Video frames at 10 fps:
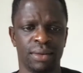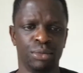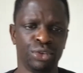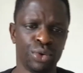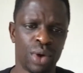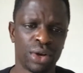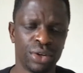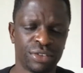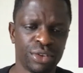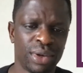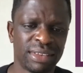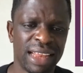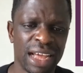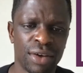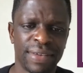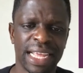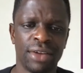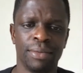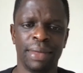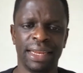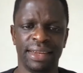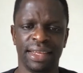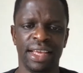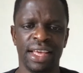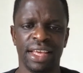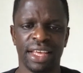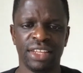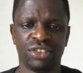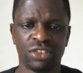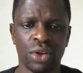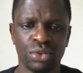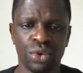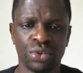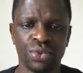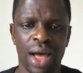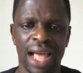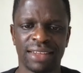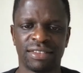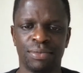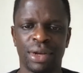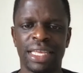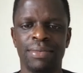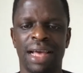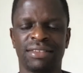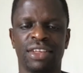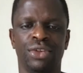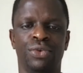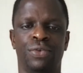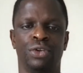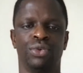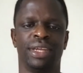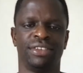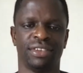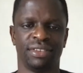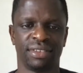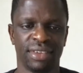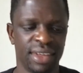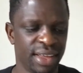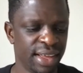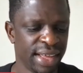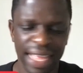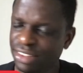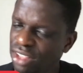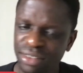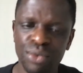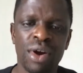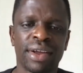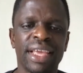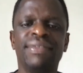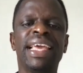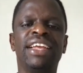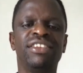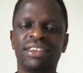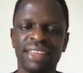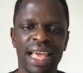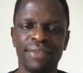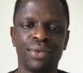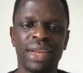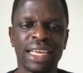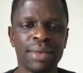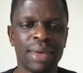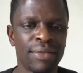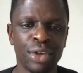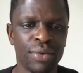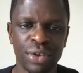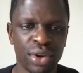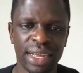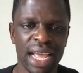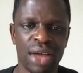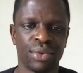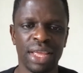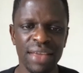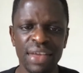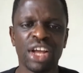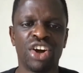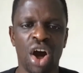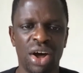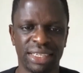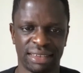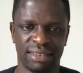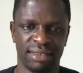Musu Wangolo still has a lack of accountability. Insult those who ask, but keep asking you for donations. It doesn't work. Even angels in heaven will not keep giving if you don't account. Even God.